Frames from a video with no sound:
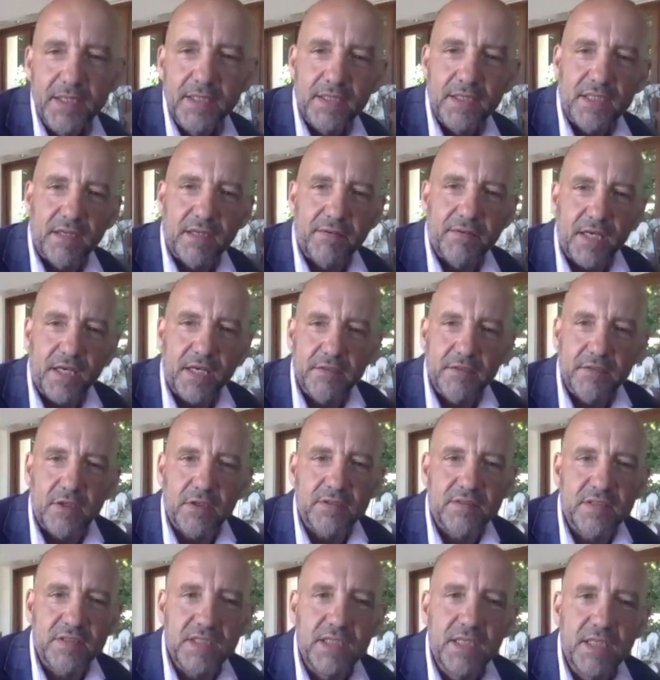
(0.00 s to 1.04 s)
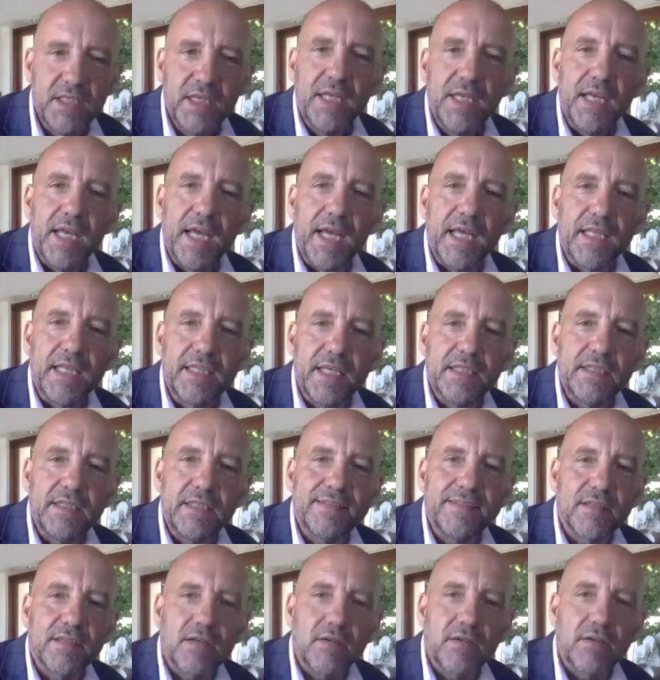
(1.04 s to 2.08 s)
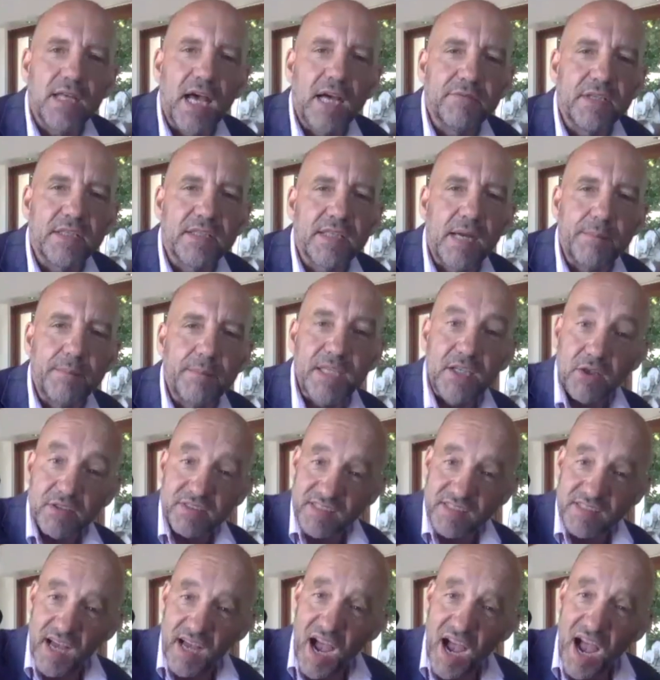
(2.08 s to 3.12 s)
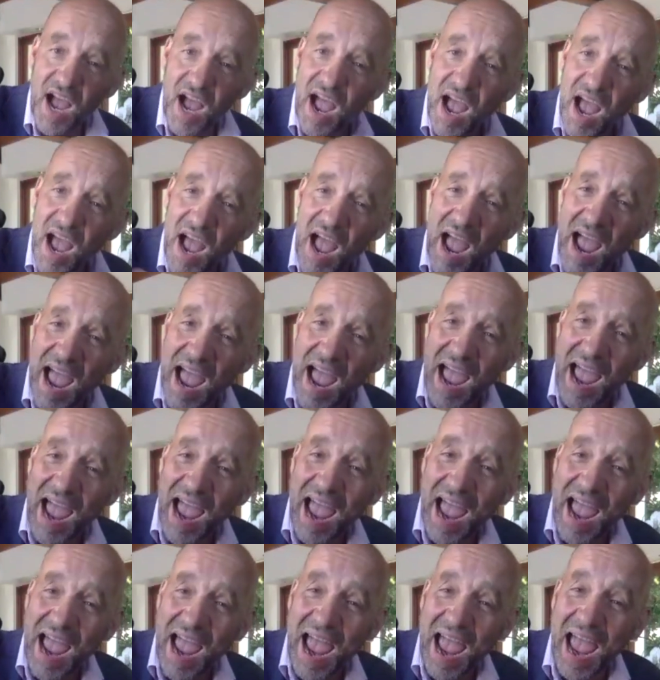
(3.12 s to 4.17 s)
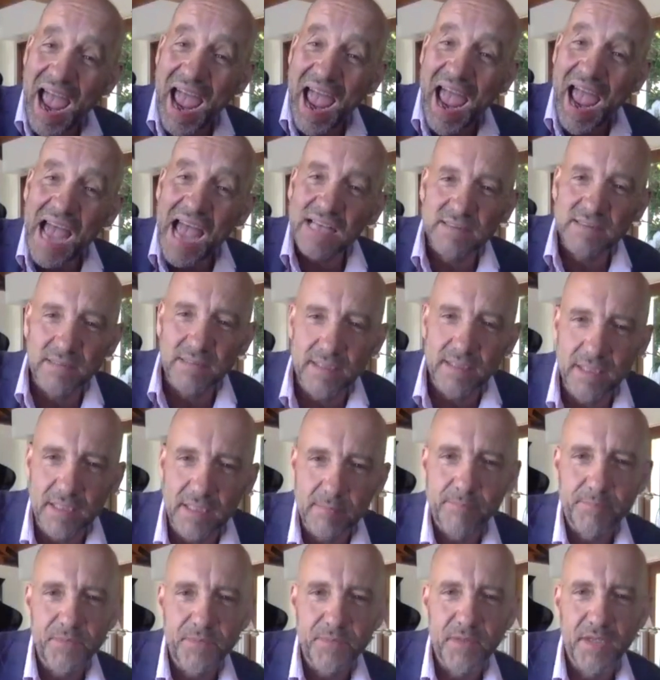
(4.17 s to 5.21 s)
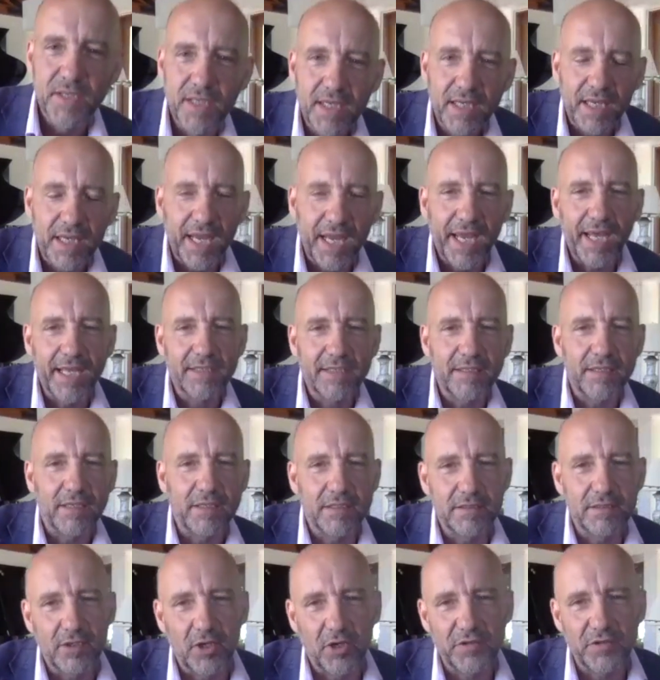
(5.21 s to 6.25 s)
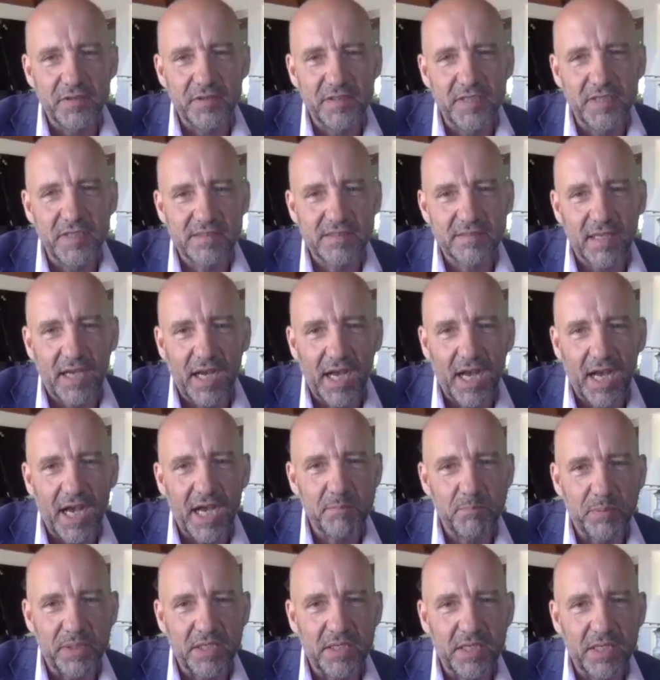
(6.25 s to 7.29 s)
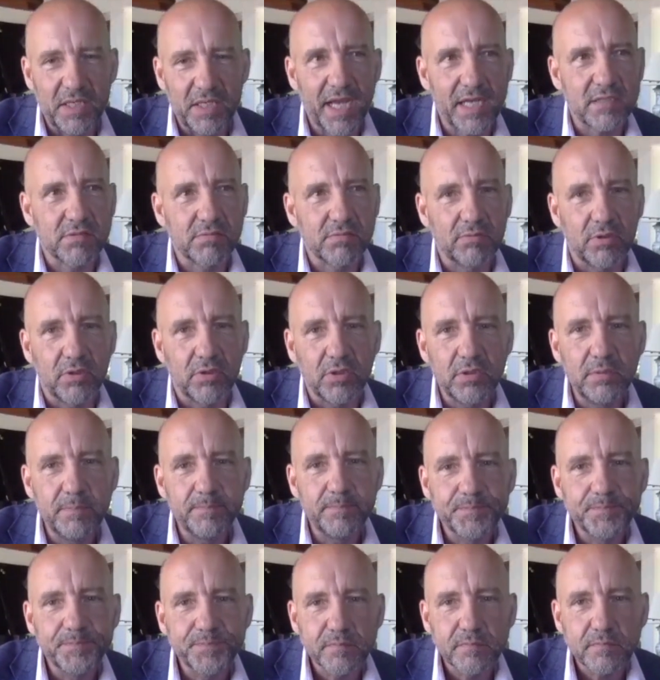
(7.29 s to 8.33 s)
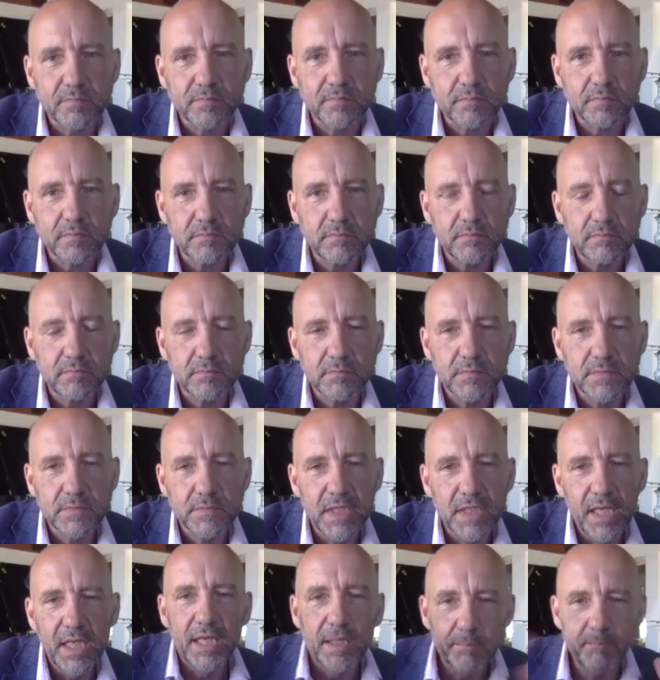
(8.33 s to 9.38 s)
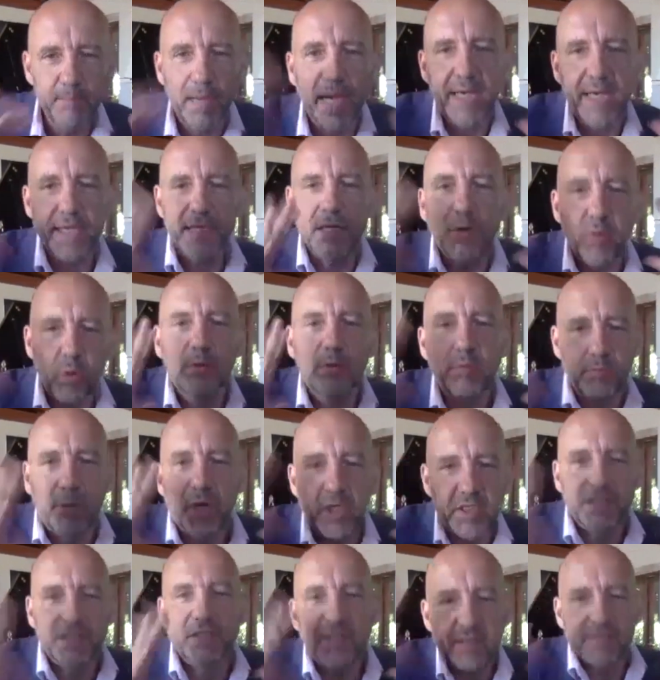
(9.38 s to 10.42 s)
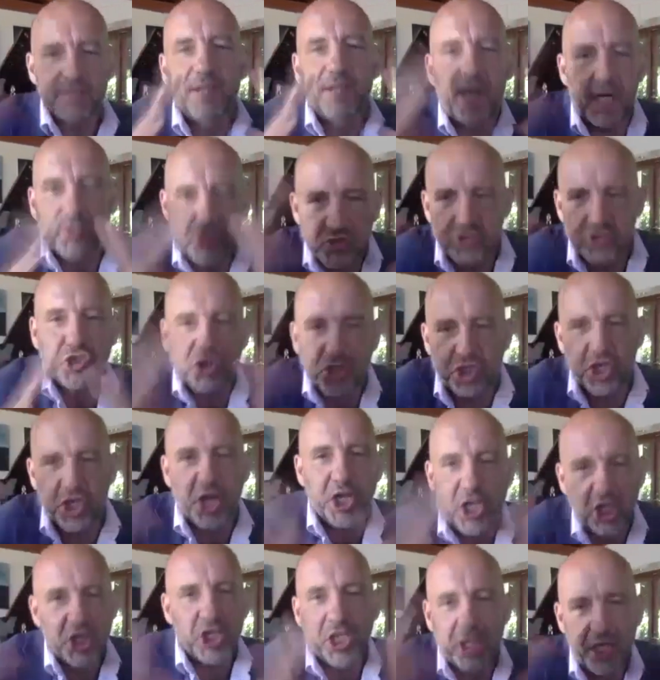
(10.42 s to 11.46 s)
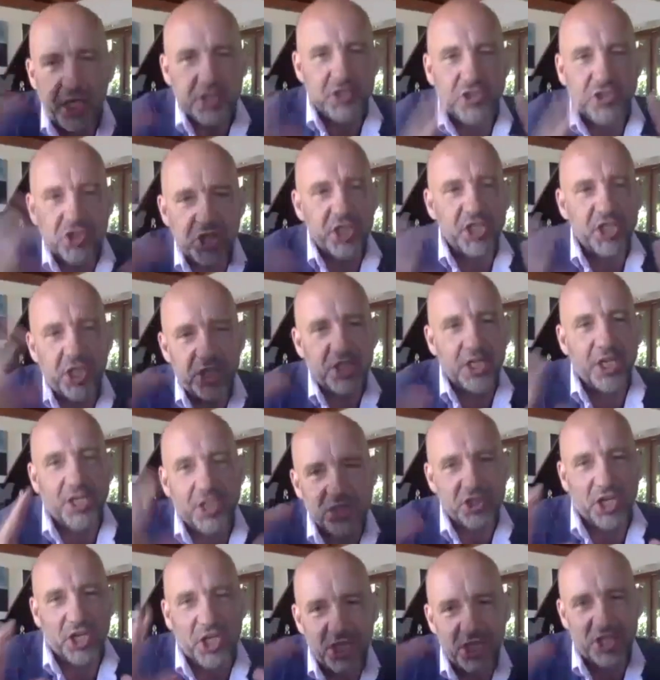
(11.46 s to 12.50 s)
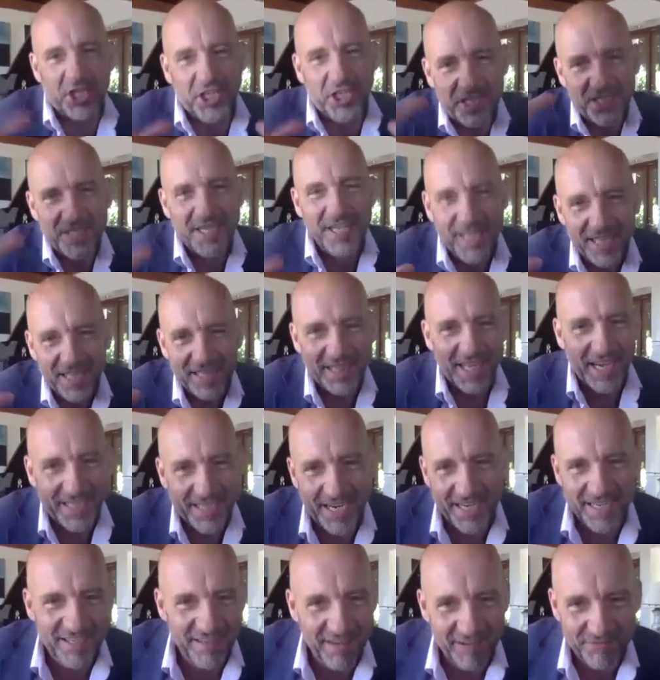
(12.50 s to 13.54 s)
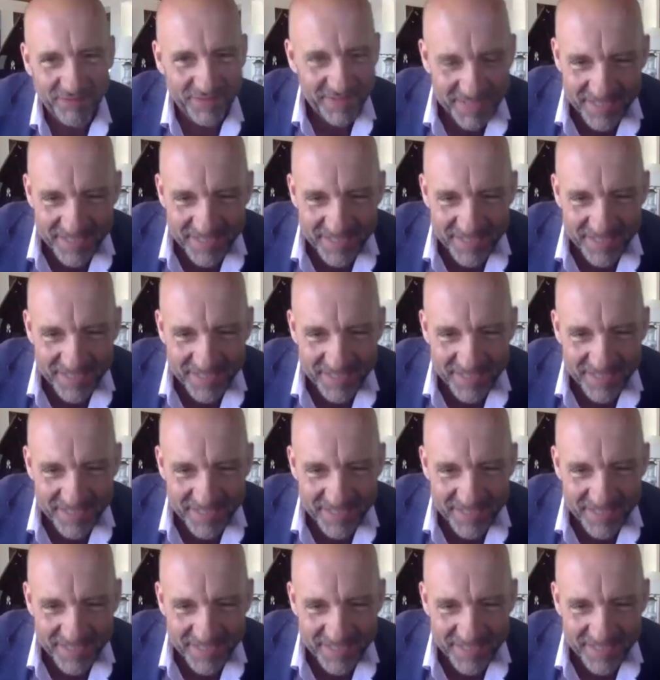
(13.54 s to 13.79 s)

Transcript: Cavaradossi. And then he sang La Vita Mi Costasse. And on this high B natural, my whole body started shaking and shaking and shaking, like I had